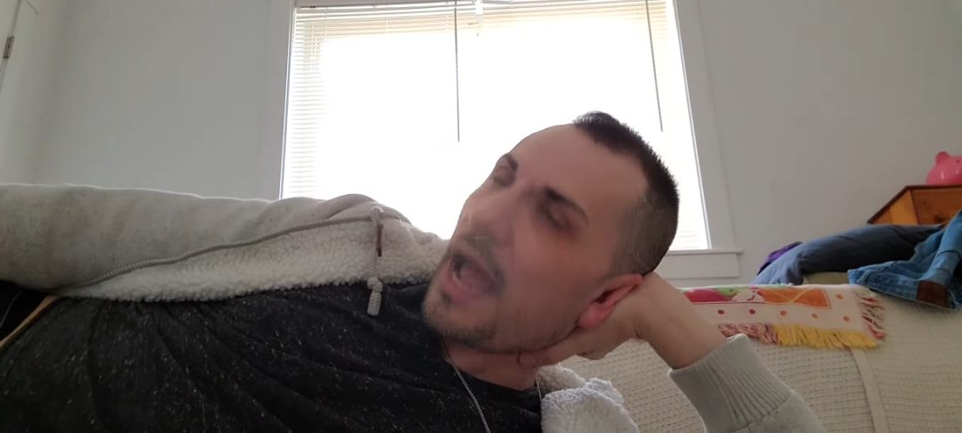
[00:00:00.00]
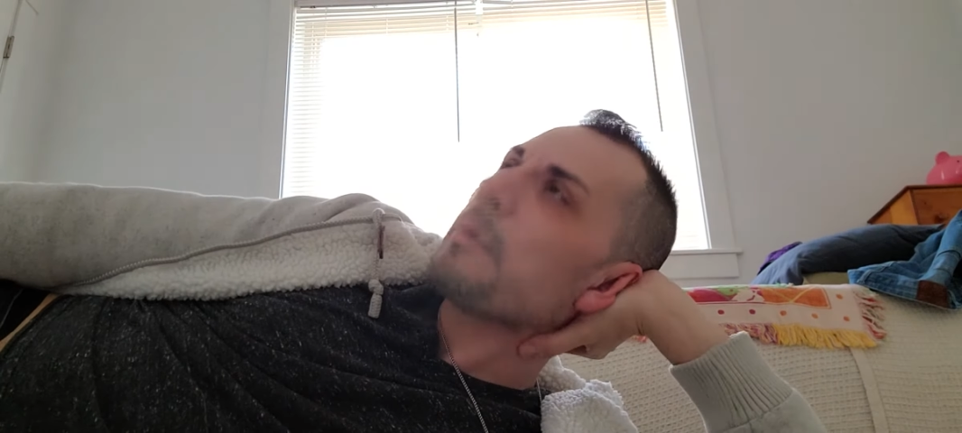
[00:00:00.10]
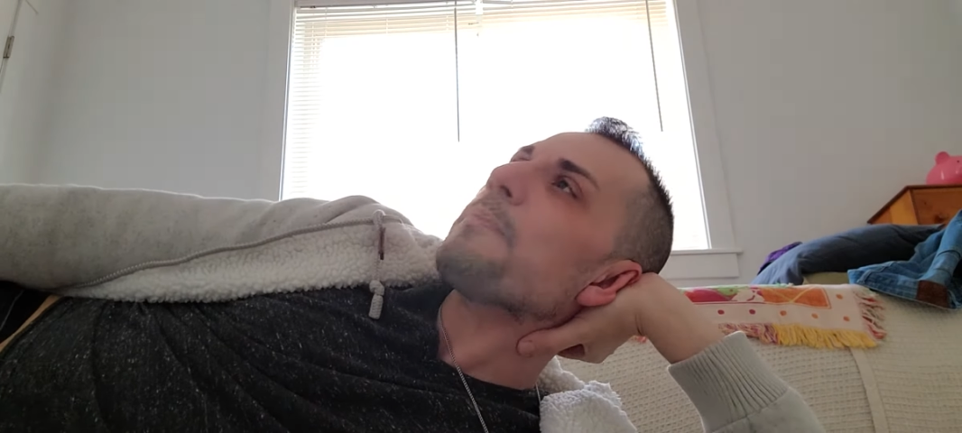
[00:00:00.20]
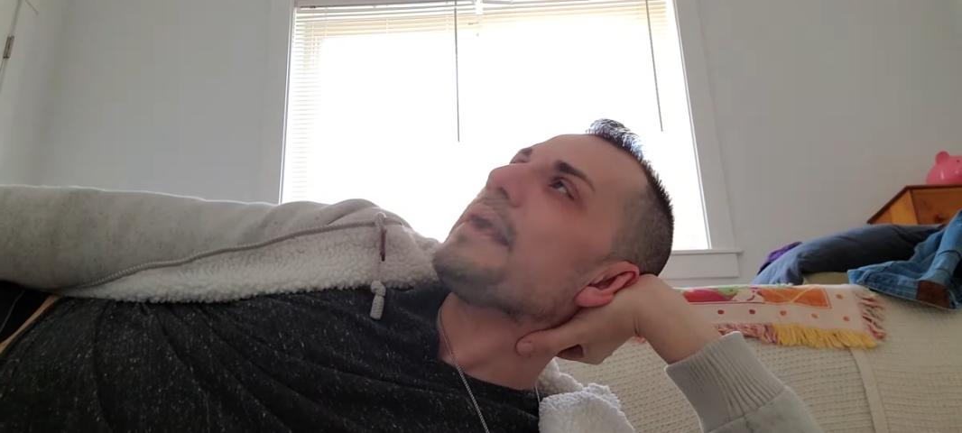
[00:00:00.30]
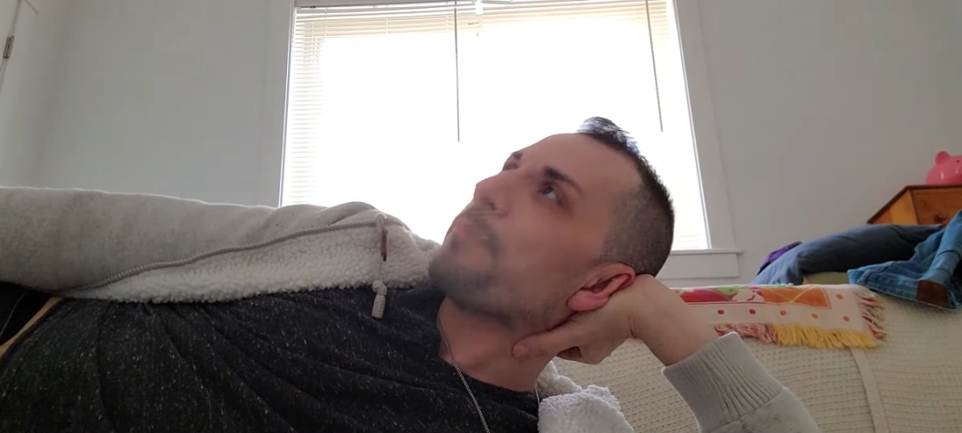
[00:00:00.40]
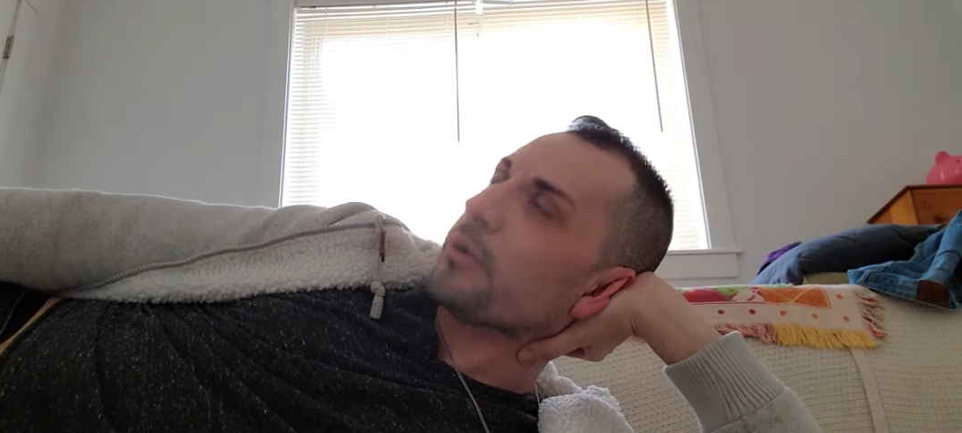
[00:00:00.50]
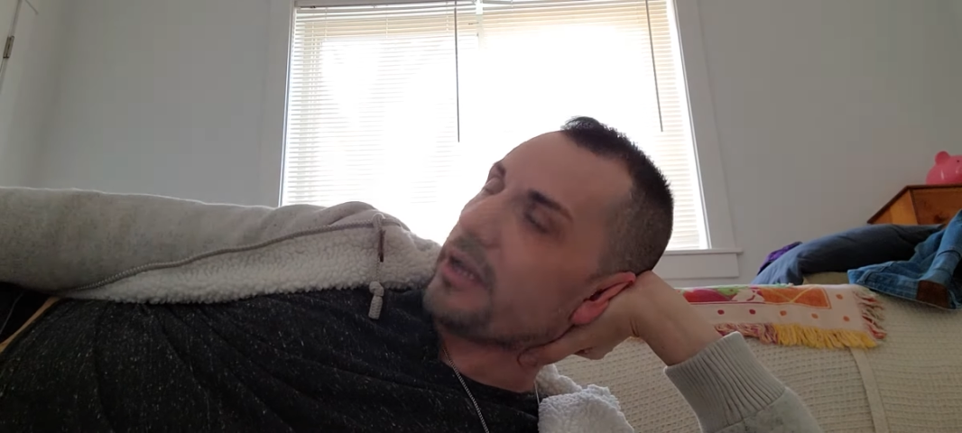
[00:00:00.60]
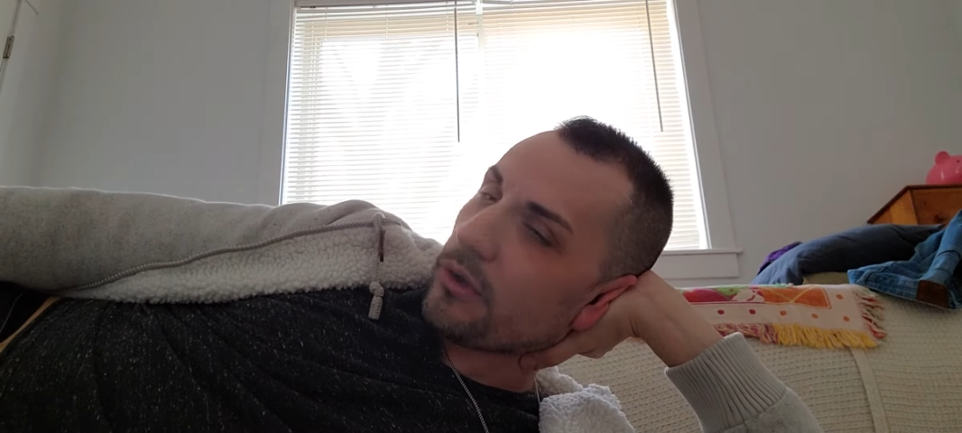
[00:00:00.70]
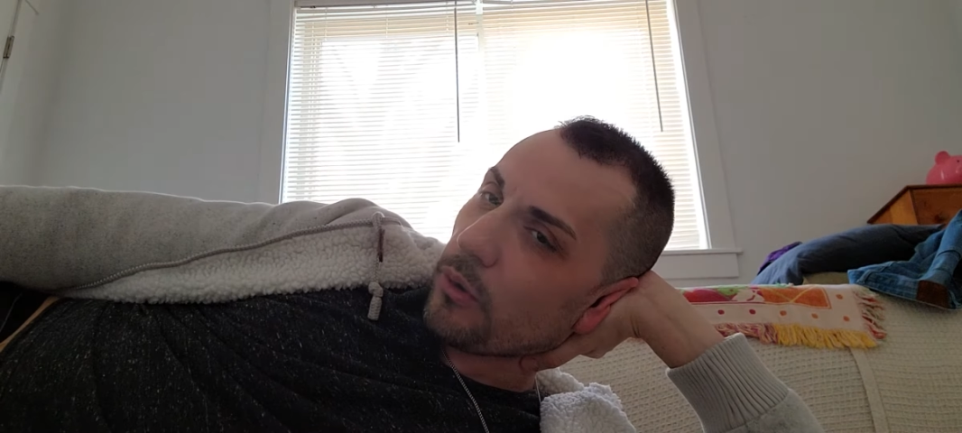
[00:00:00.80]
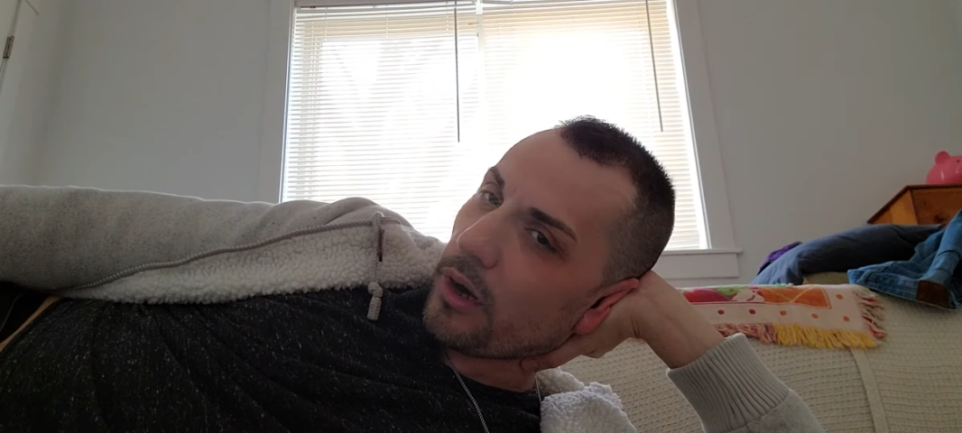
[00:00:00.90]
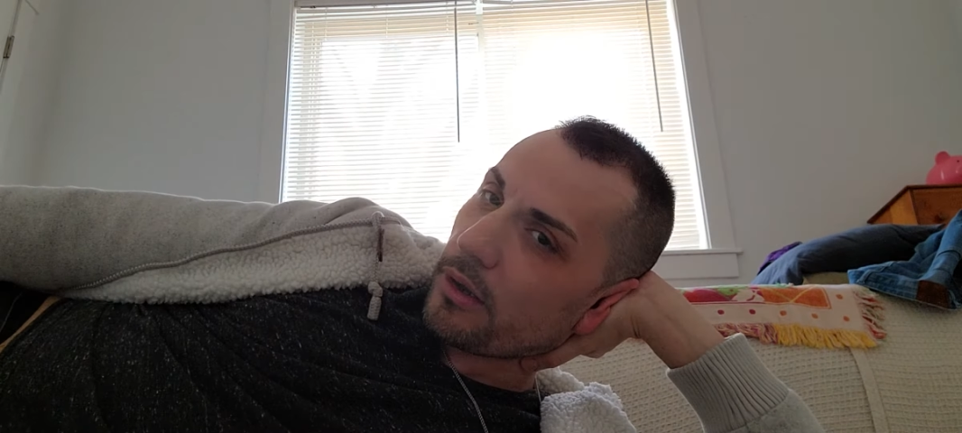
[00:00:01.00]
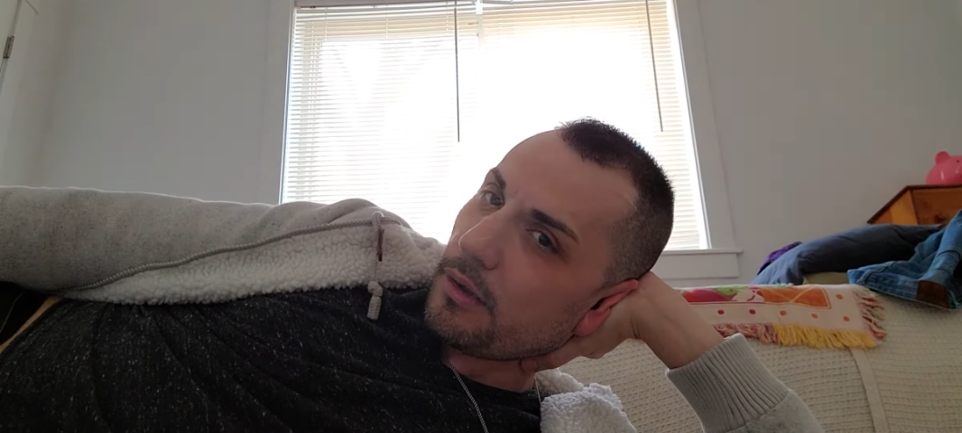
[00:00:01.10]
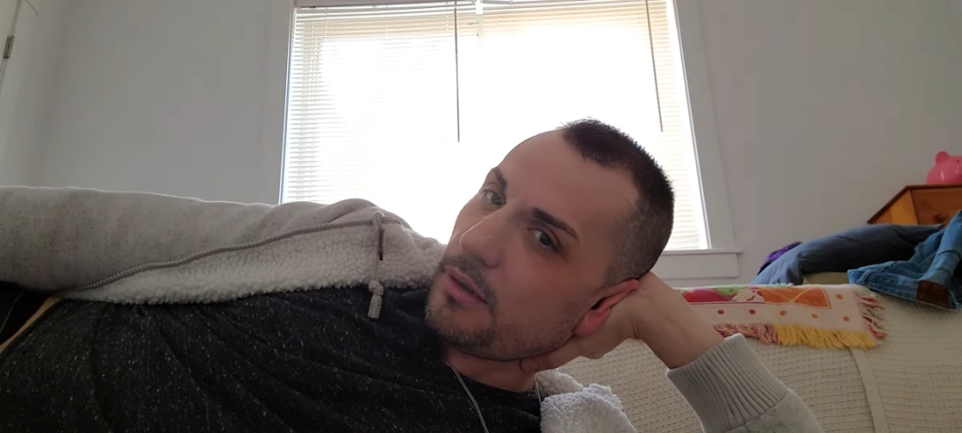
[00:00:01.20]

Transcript: How many people are in New York?